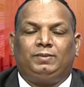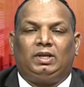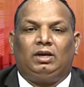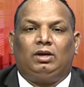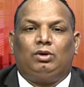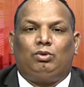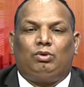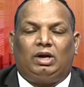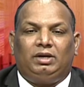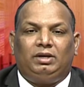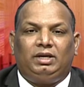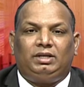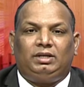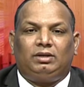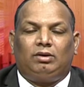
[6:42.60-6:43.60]
to
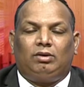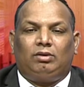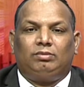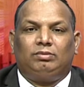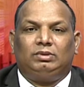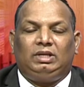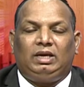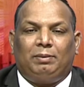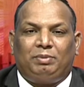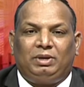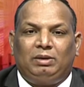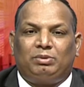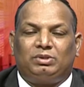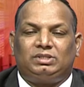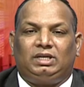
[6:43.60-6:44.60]
conduct the appeal
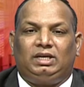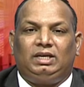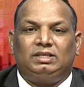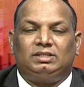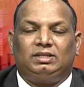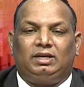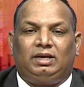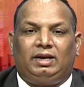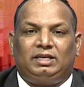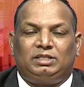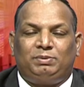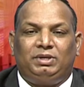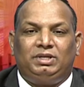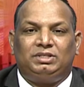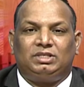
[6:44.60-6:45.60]
proceedings in an
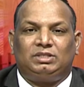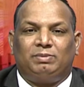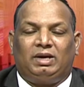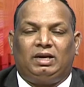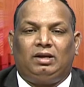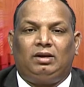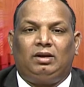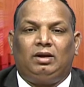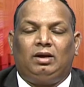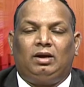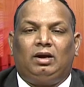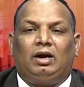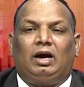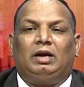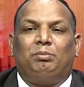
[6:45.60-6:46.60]
expeditious manner
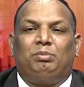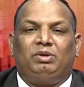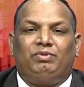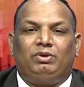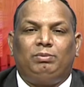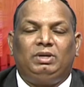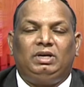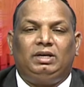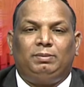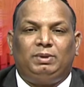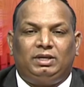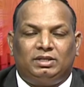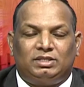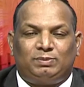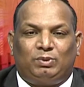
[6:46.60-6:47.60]
and preferably be
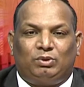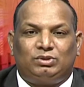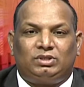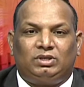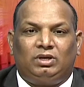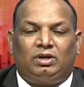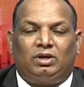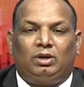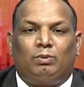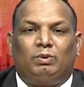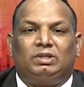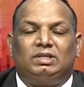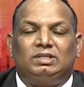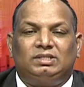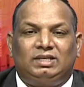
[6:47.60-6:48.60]
disposed
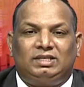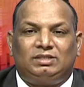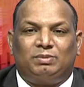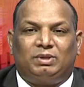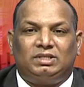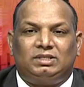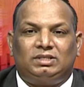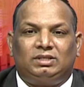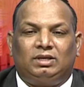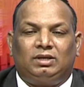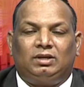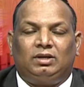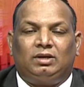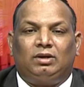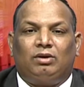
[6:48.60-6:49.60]
within 6 months
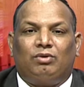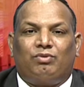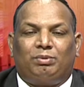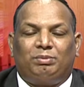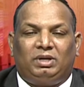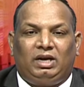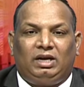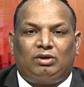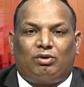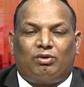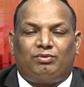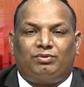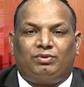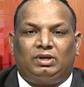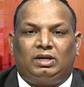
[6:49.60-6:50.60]
from the date of